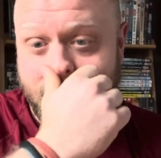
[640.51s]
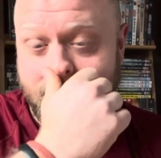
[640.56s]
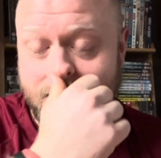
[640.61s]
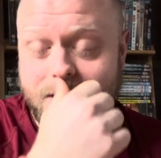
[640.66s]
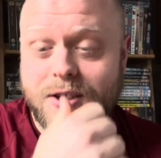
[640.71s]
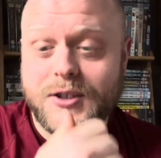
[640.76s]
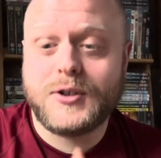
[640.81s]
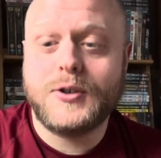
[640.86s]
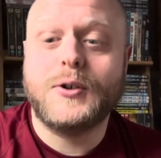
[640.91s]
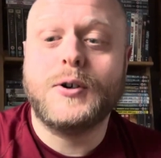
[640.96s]

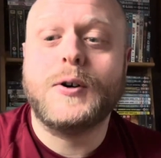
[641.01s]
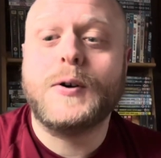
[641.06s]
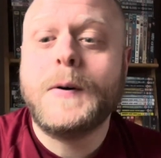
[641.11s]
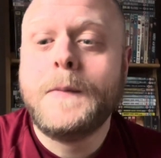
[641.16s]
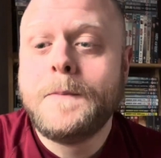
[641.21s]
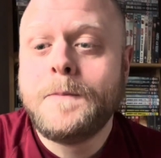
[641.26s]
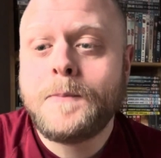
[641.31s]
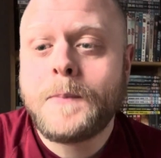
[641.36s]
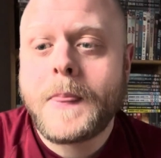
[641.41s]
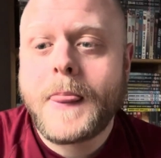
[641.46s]
store,
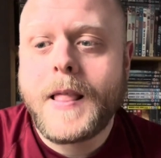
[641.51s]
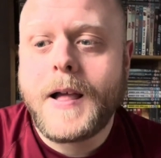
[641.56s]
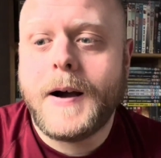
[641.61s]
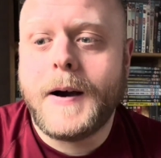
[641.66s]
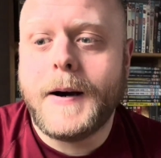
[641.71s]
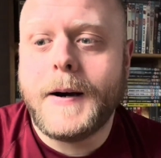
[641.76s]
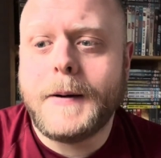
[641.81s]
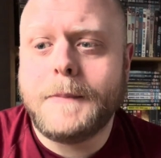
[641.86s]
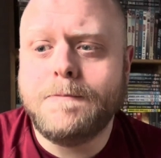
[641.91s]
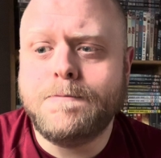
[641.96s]

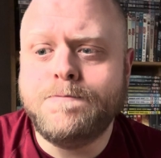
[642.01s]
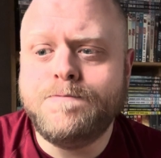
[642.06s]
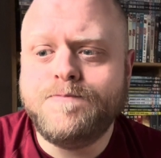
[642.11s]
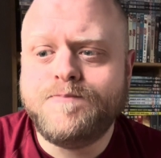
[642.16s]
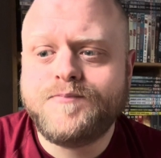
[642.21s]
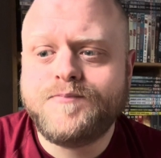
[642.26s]
and